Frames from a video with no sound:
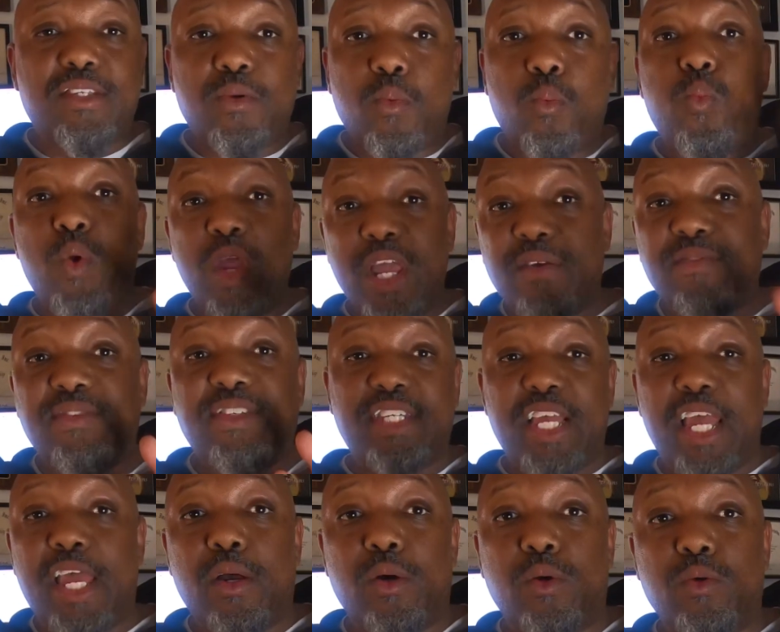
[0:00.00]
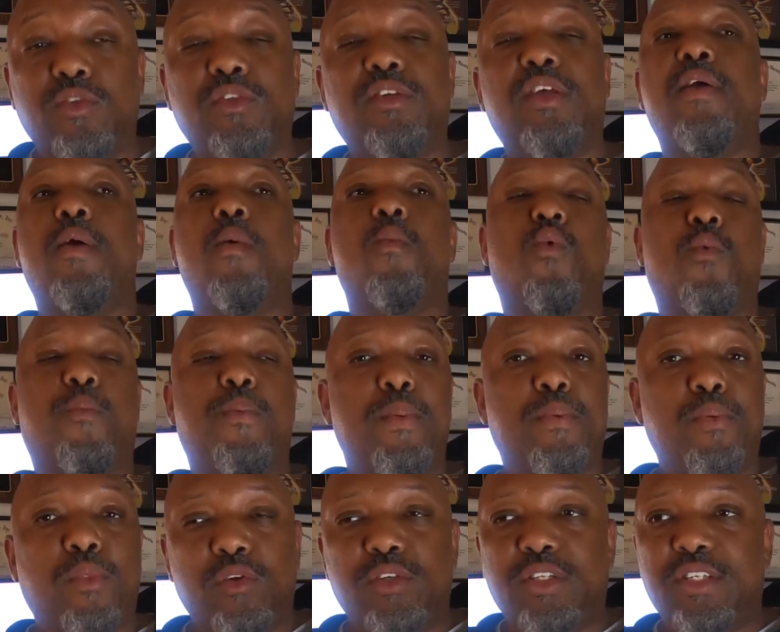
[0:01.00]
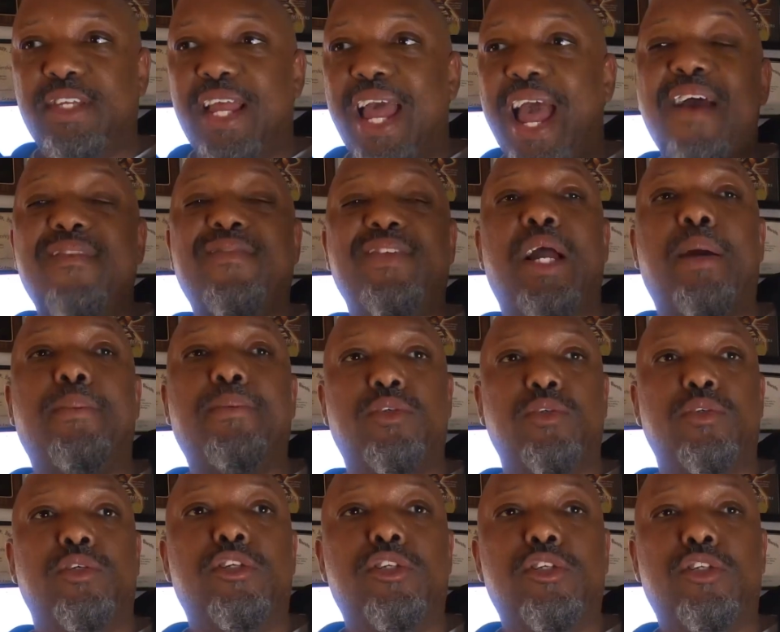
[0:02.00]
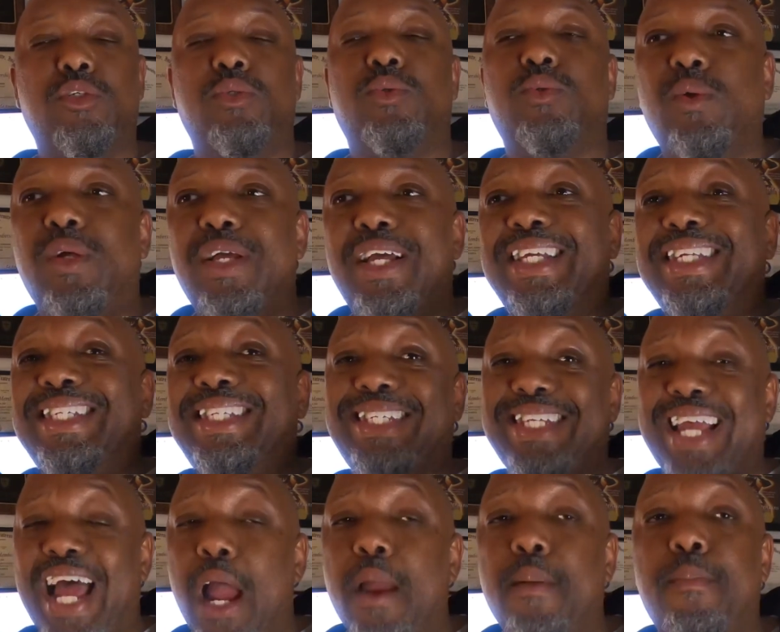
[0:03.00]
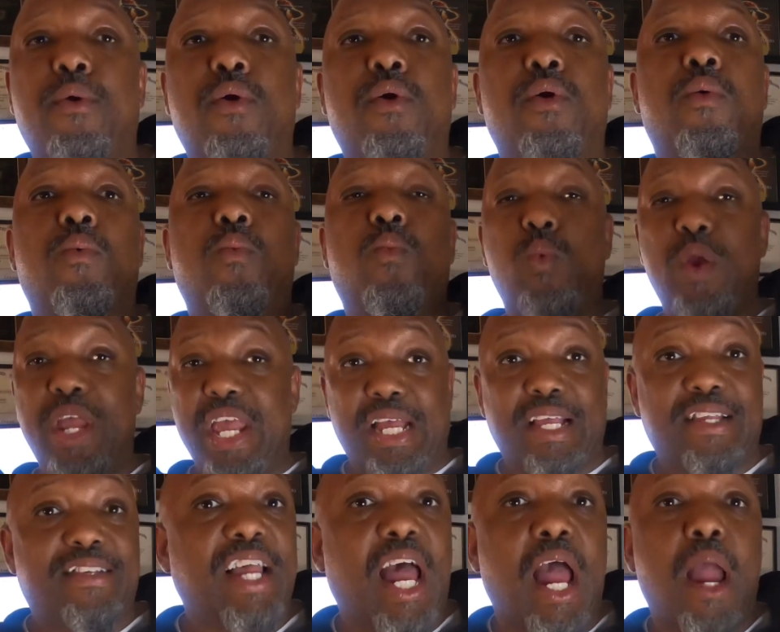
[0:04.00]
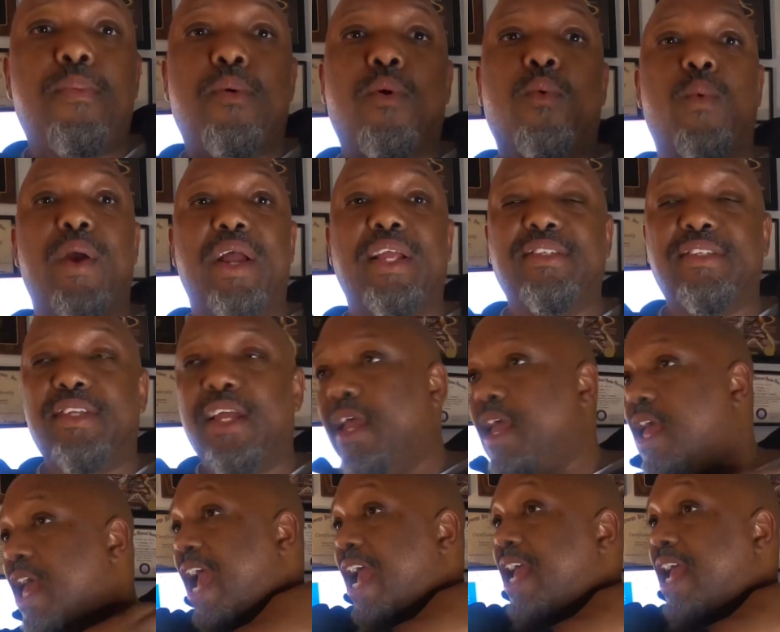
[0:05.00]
That's a week of sales where people are just having the opportunity to do Cyber Week, Cyber Wednesday.